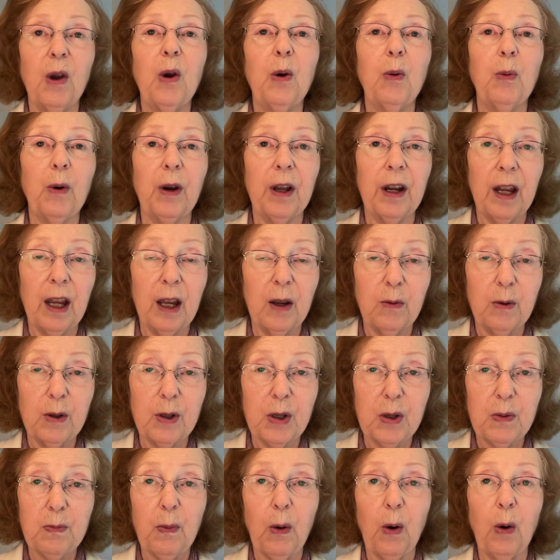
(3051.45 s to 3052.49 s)
when he
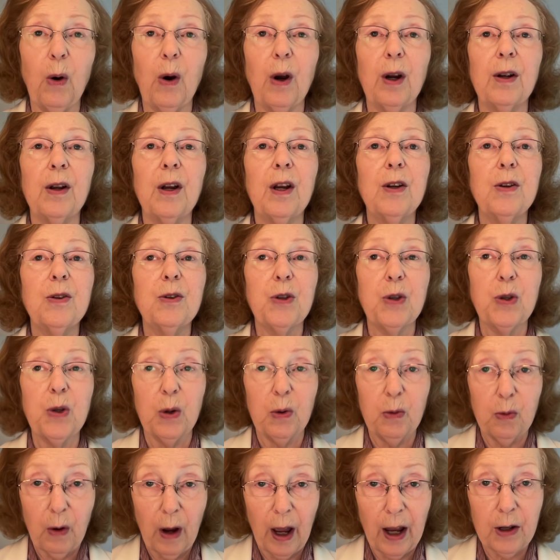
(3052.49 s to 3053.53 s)
was more
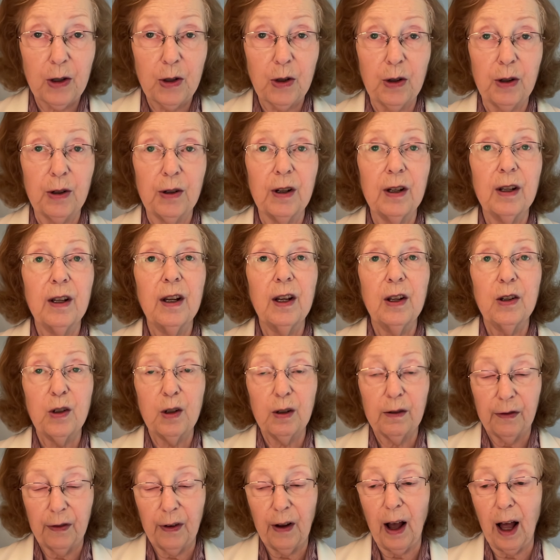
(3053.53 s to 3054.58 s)
surrendered to
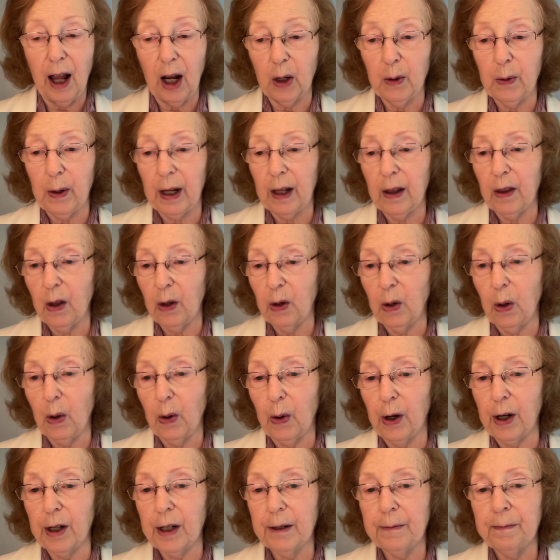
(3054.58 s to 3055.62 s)
following the
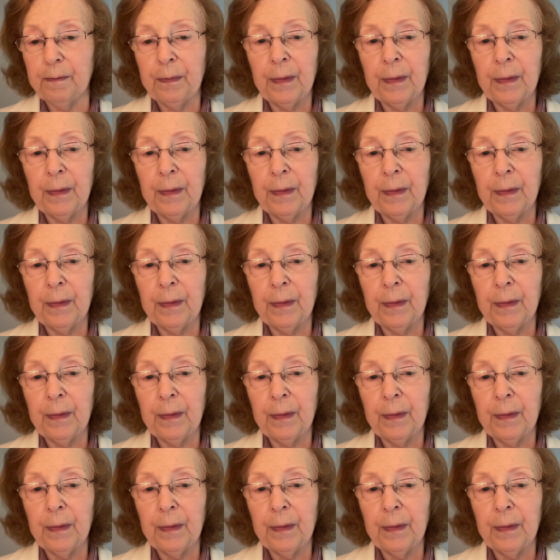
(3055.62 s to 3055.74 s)
Lord.